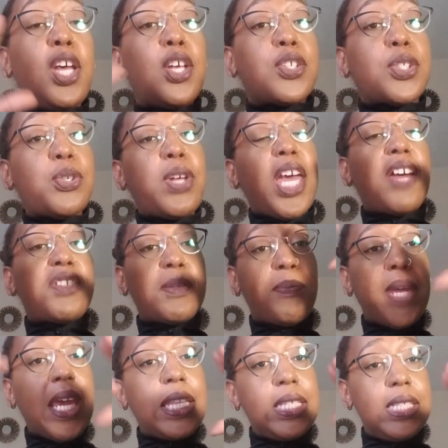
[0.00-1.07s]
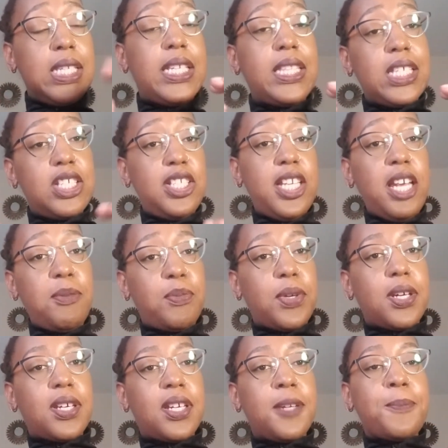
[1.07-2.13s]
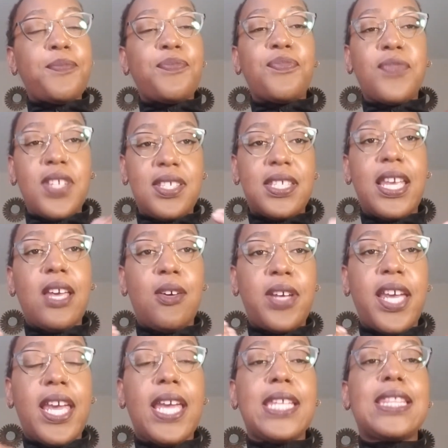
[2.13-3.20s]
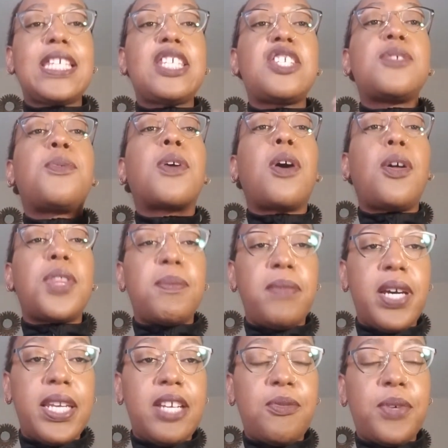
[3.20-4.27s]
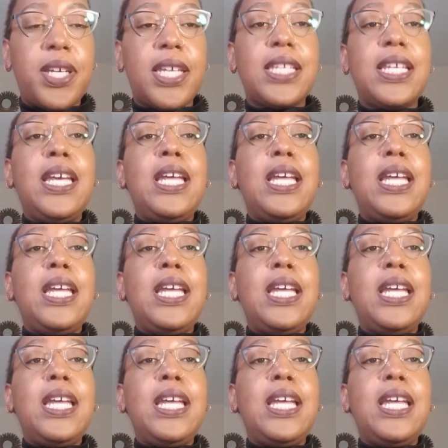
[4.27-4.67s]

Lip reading: So you have to balance it in the checkbook to say, okay, this is where all the money went.